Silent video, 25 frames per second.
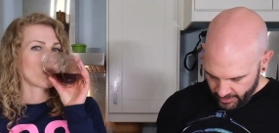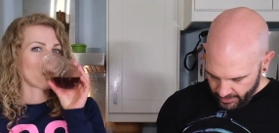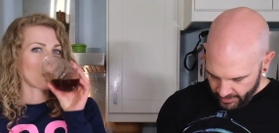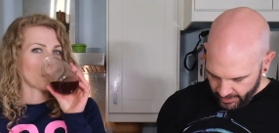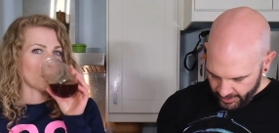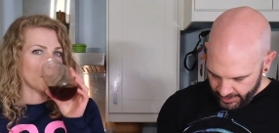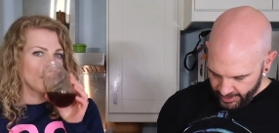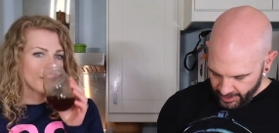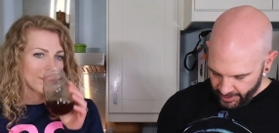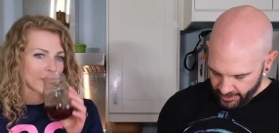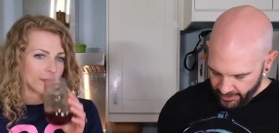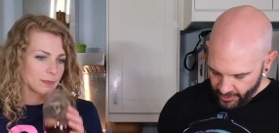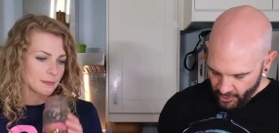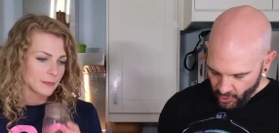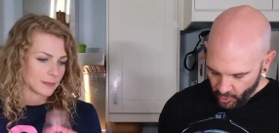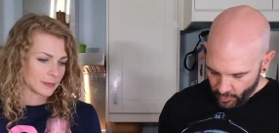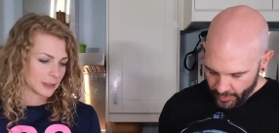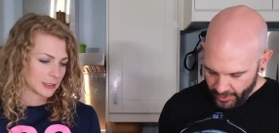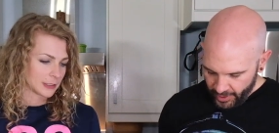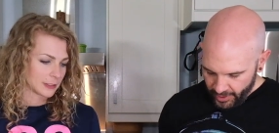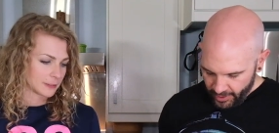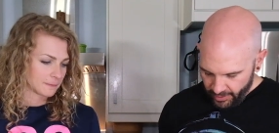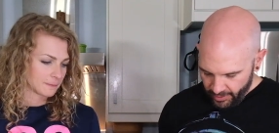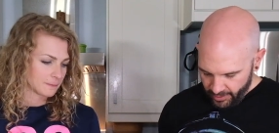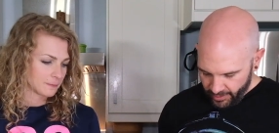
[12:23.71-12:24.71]
Speaker 1: this
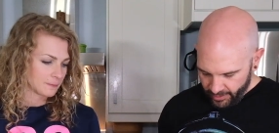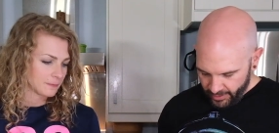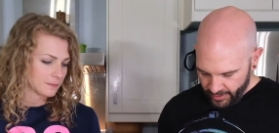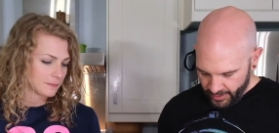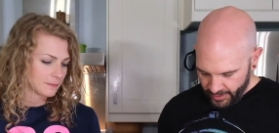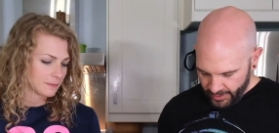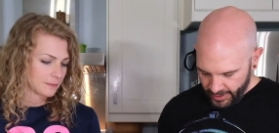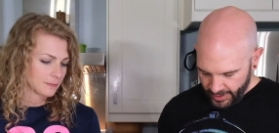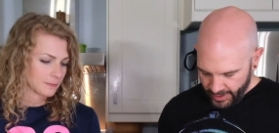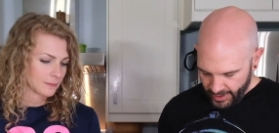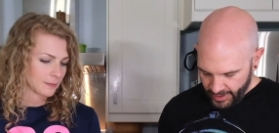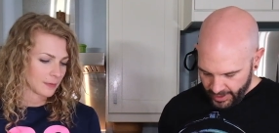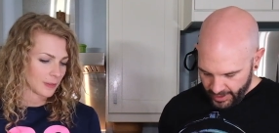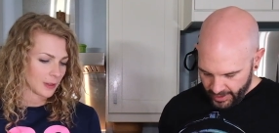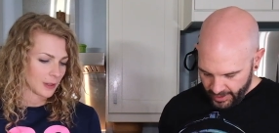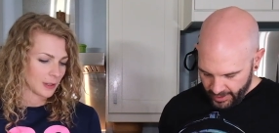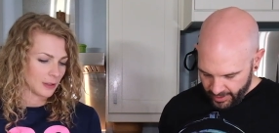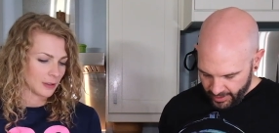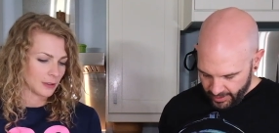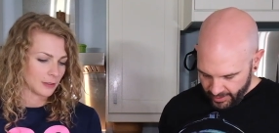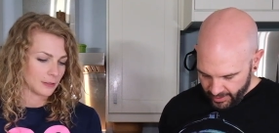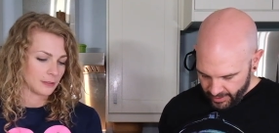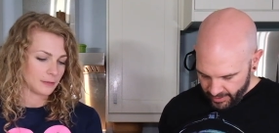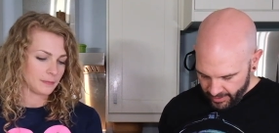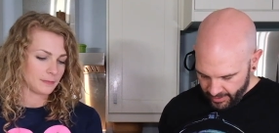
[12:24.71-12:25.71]
Ethiopian
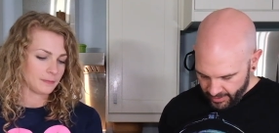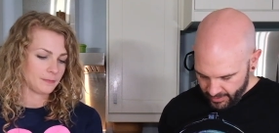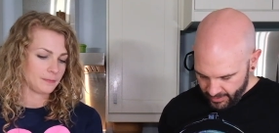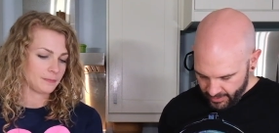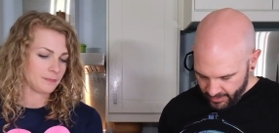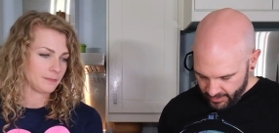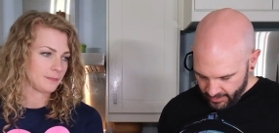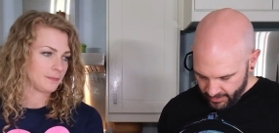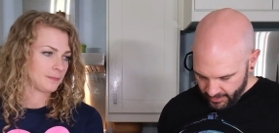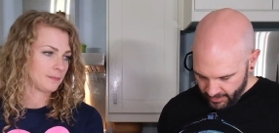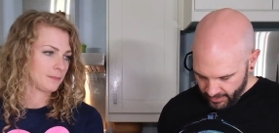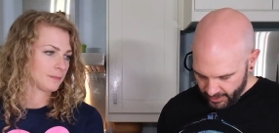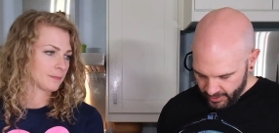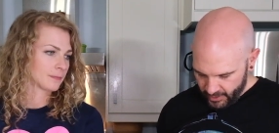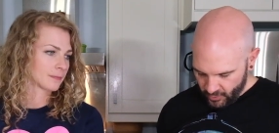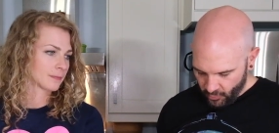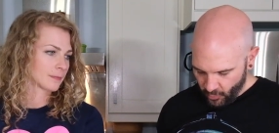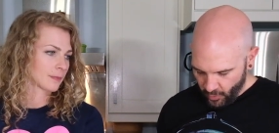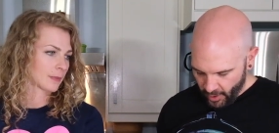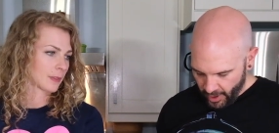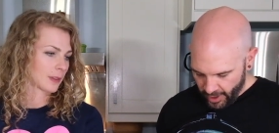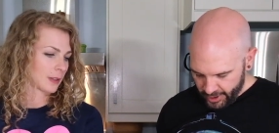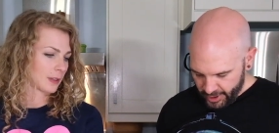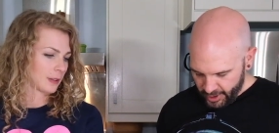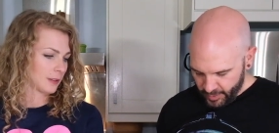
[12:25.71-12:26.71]
uh, is a
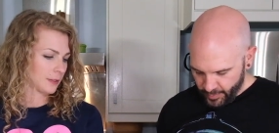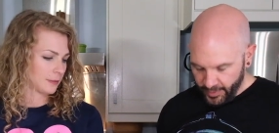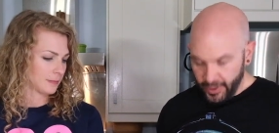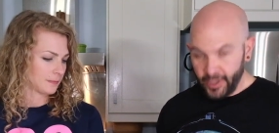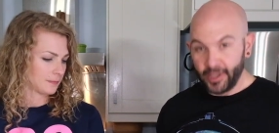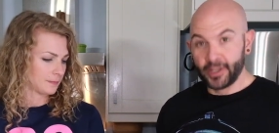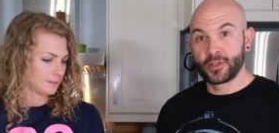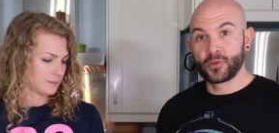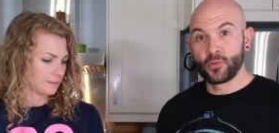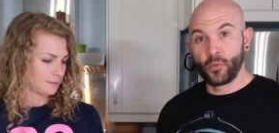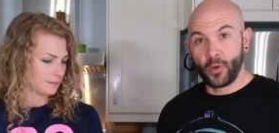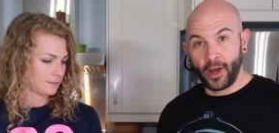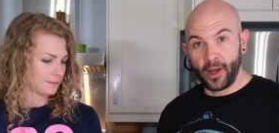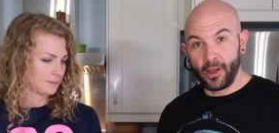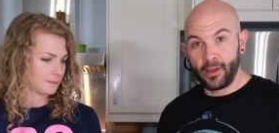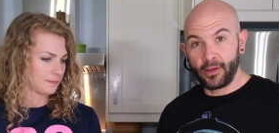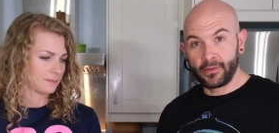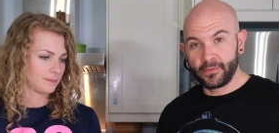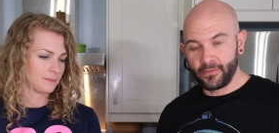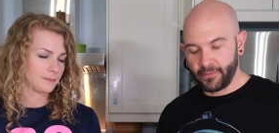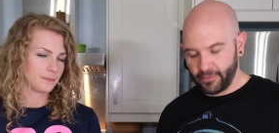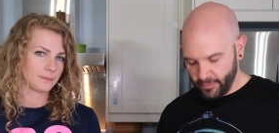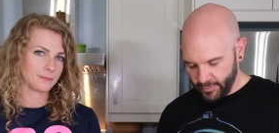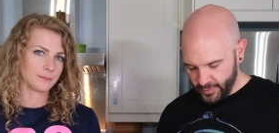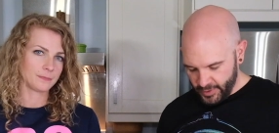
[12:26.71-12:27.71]
wash bean as
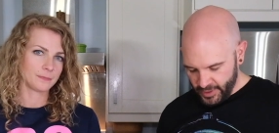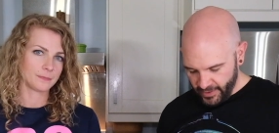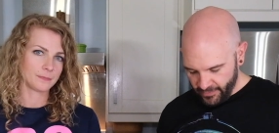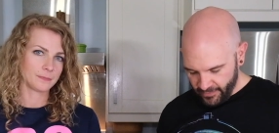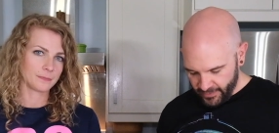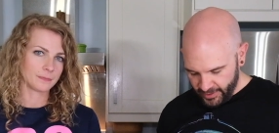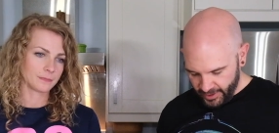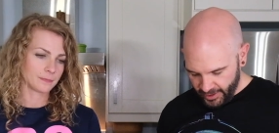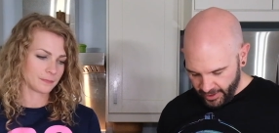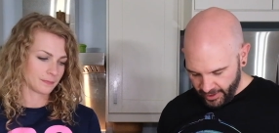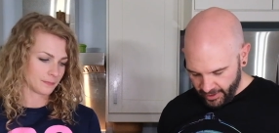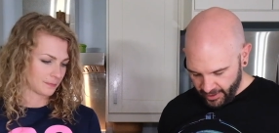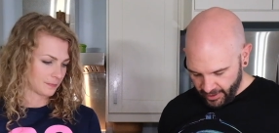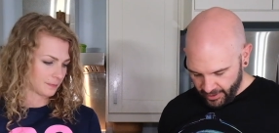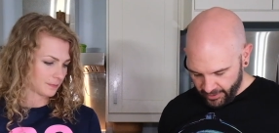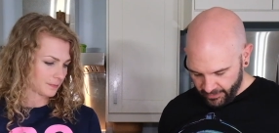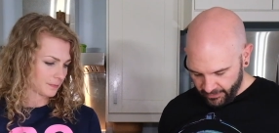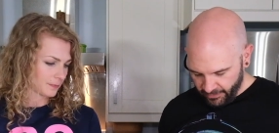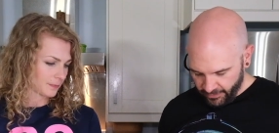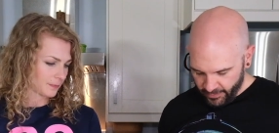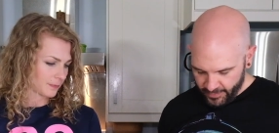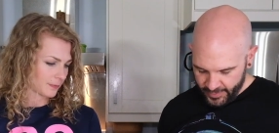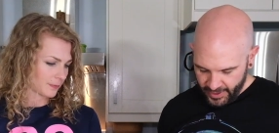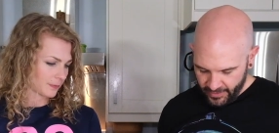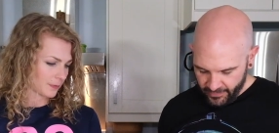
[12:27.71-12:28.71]
well from, 17, from
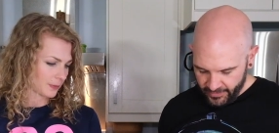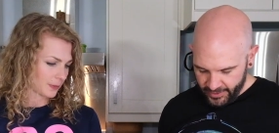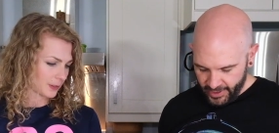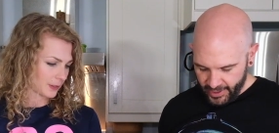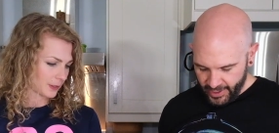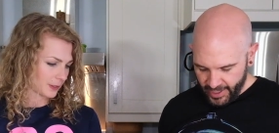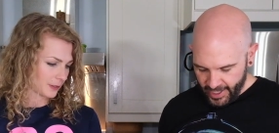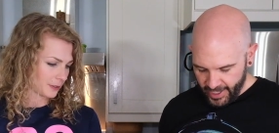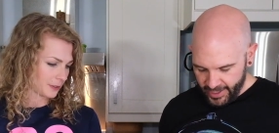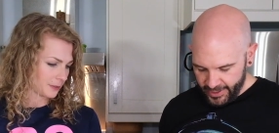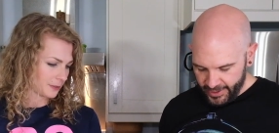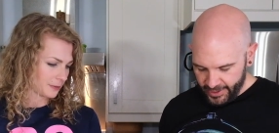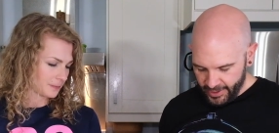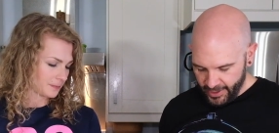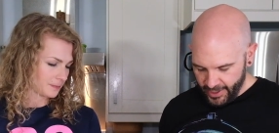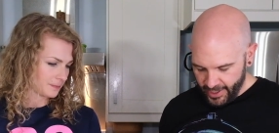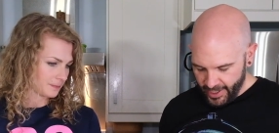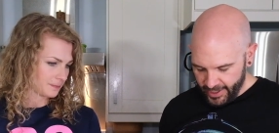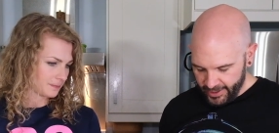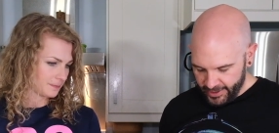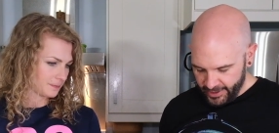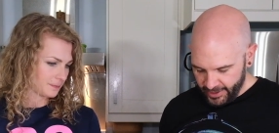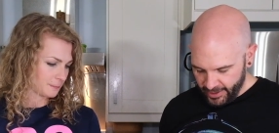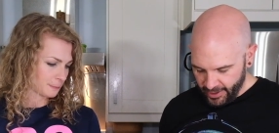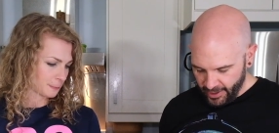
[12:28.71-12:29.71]
1790 to
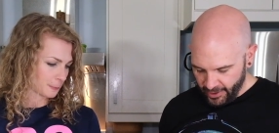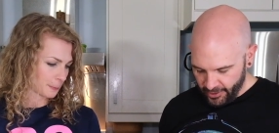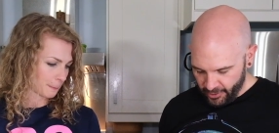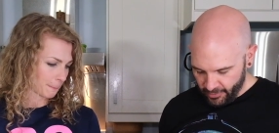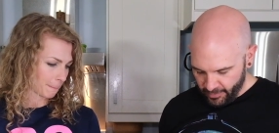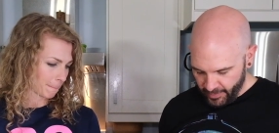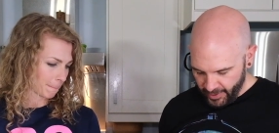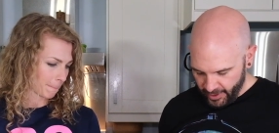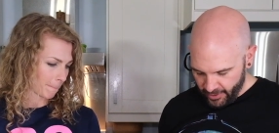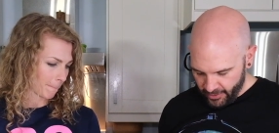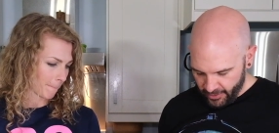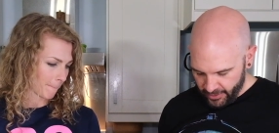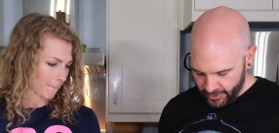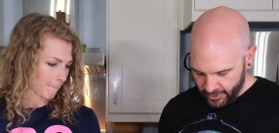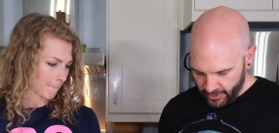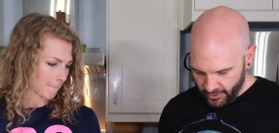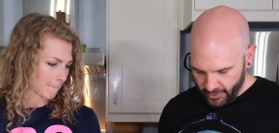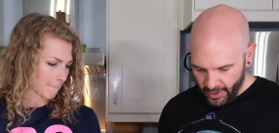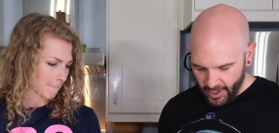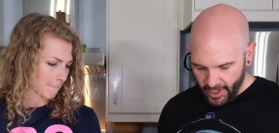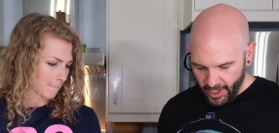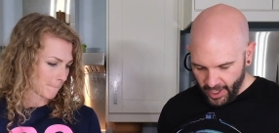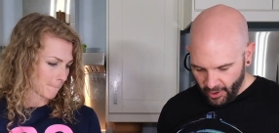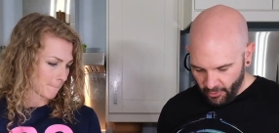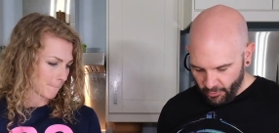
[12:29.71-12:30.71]
1900 meters.
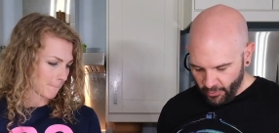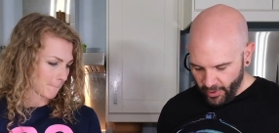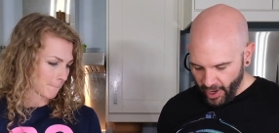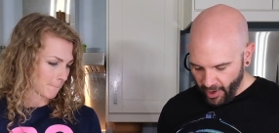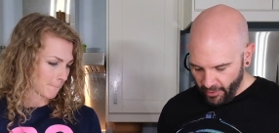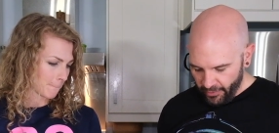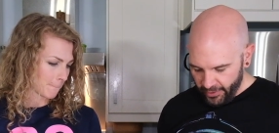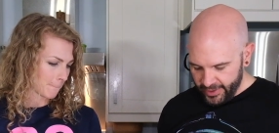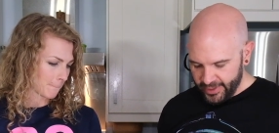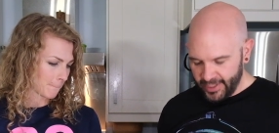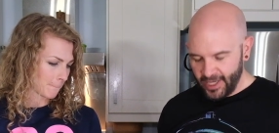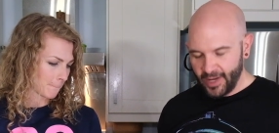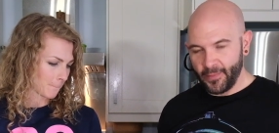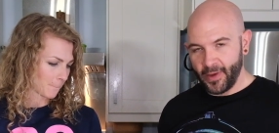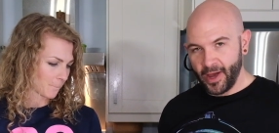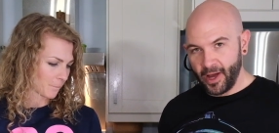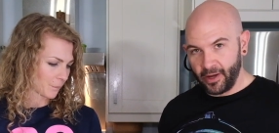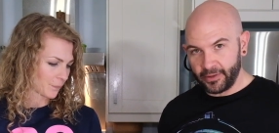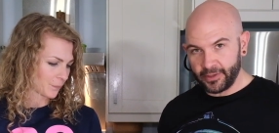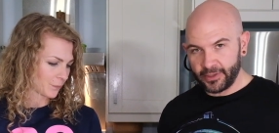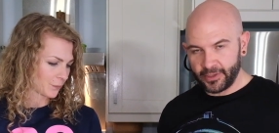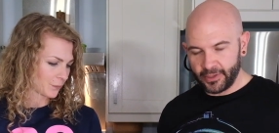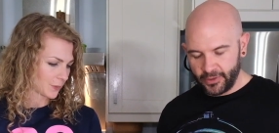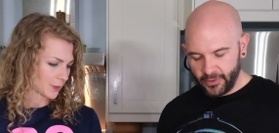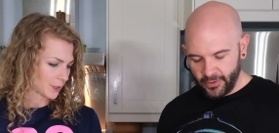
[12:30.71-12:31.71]
So around the same
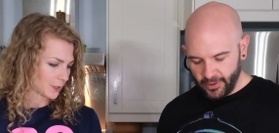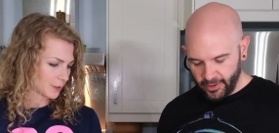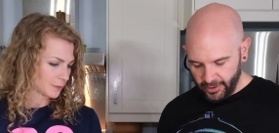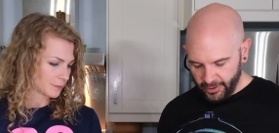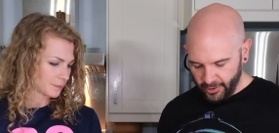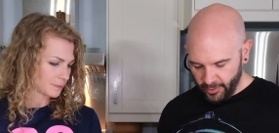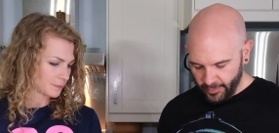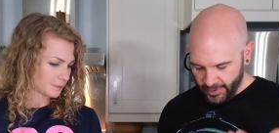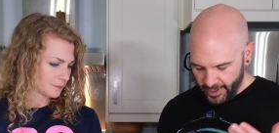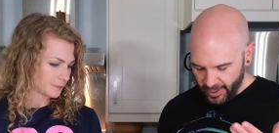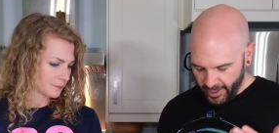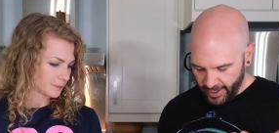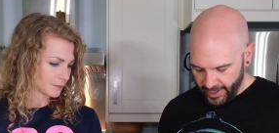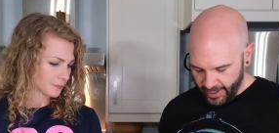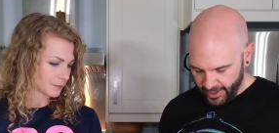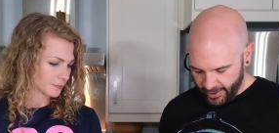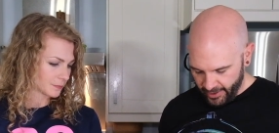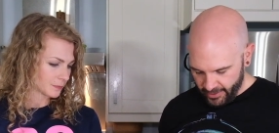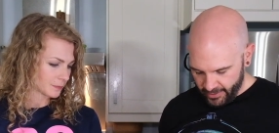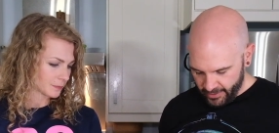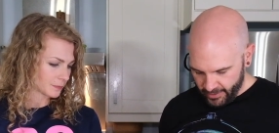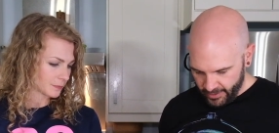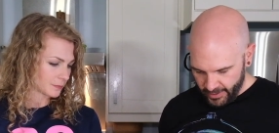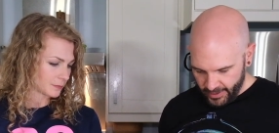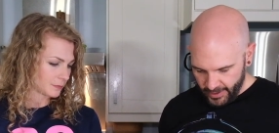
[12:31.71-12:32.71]
altitude, a little bit higher,